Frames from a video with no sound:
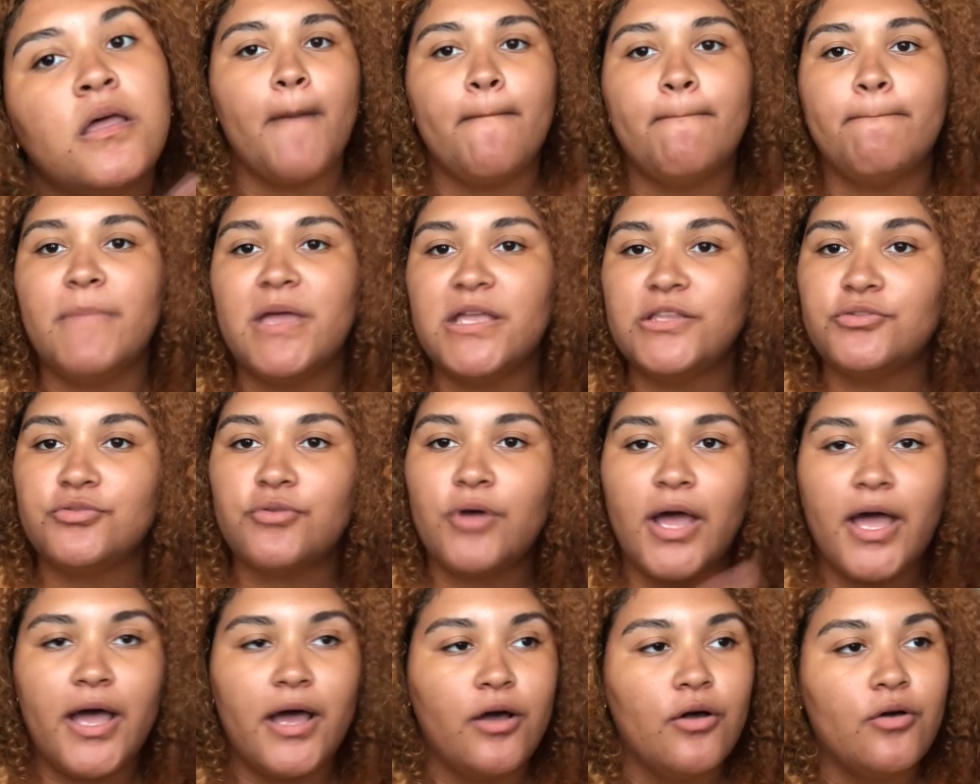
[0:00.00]

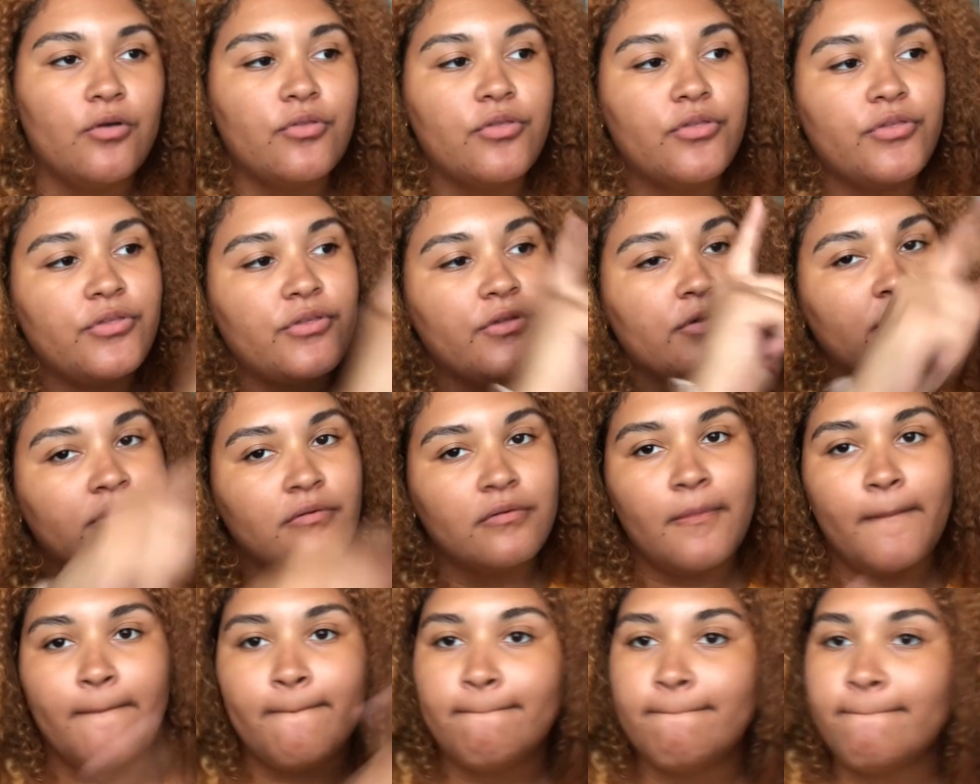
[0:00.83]
mental health,
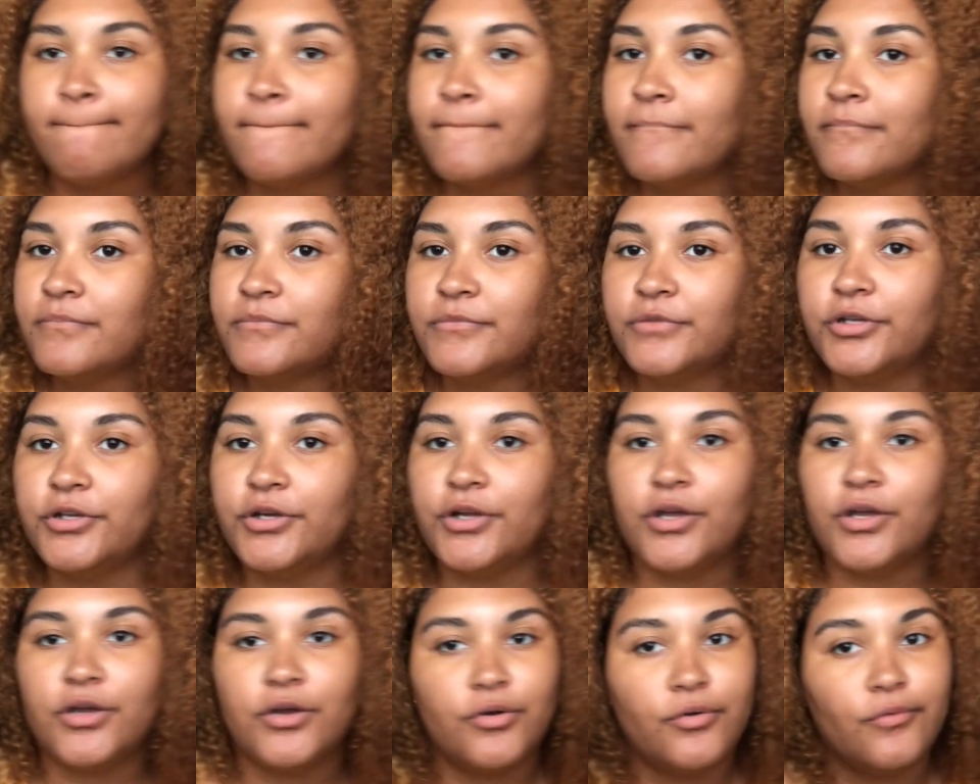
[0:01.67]
you
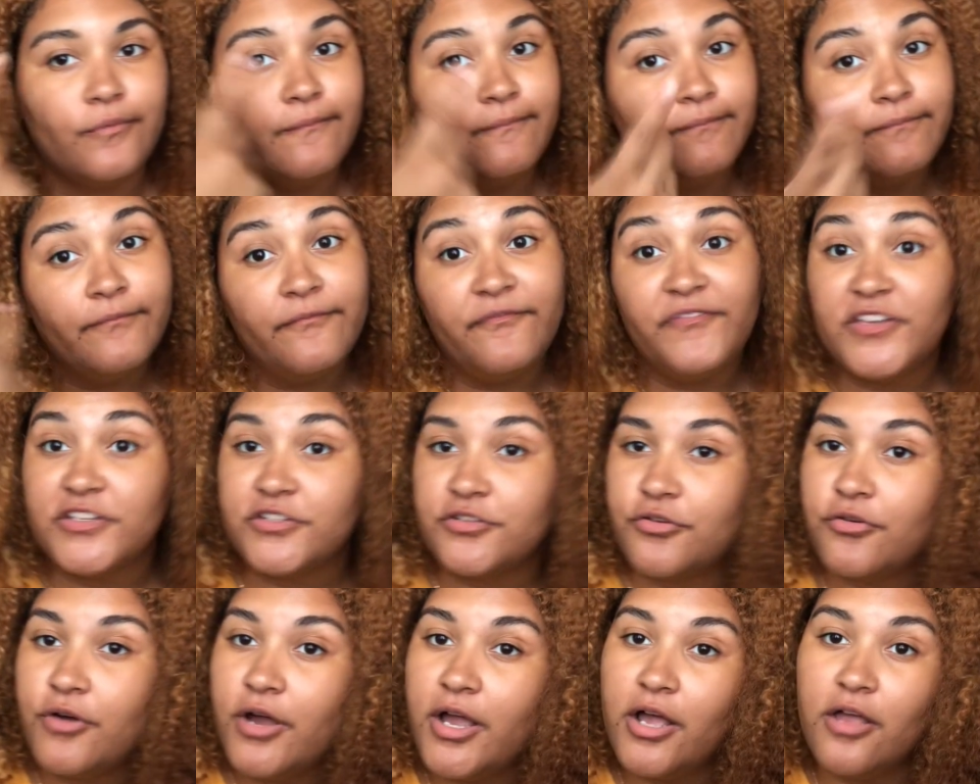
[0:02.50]
know
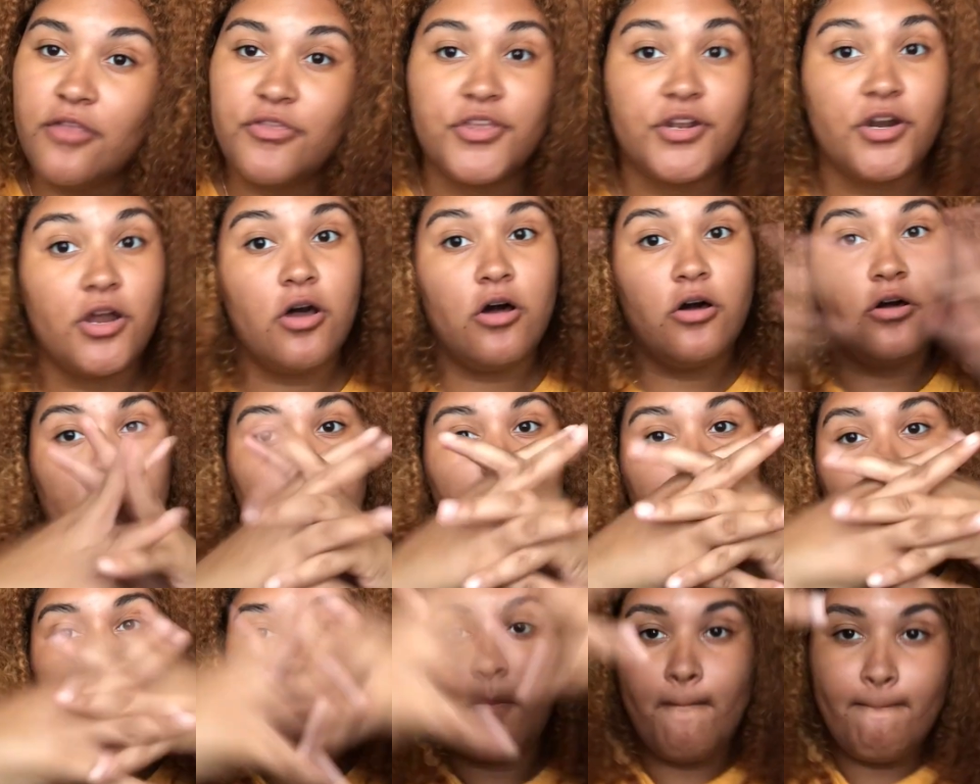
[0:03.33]
physical health, it
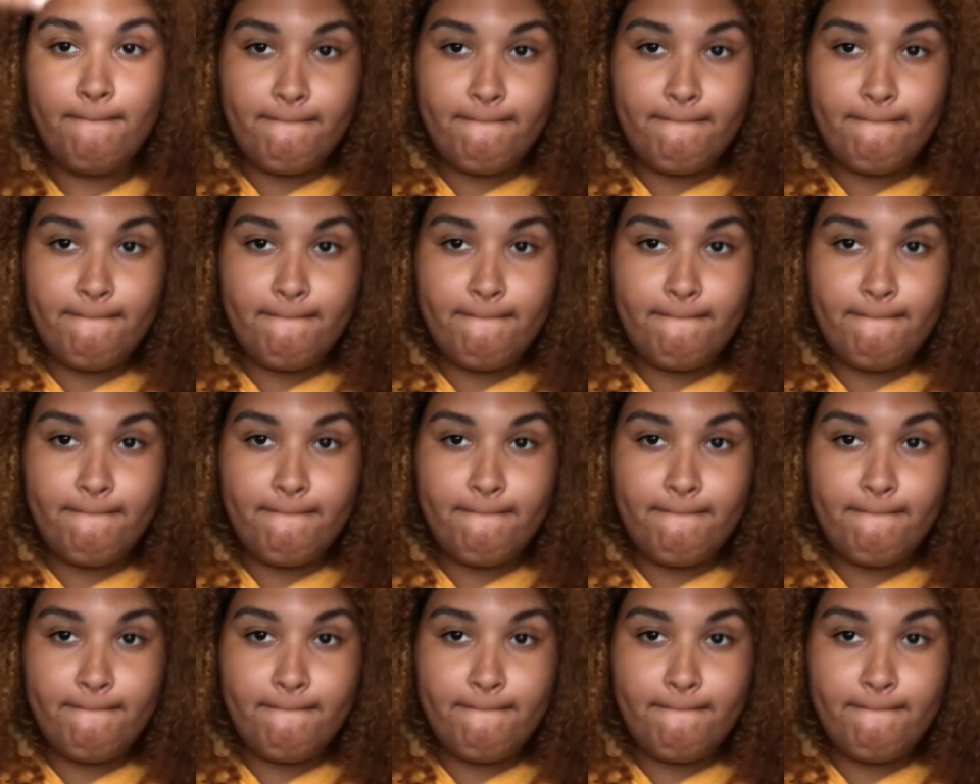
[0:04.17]
all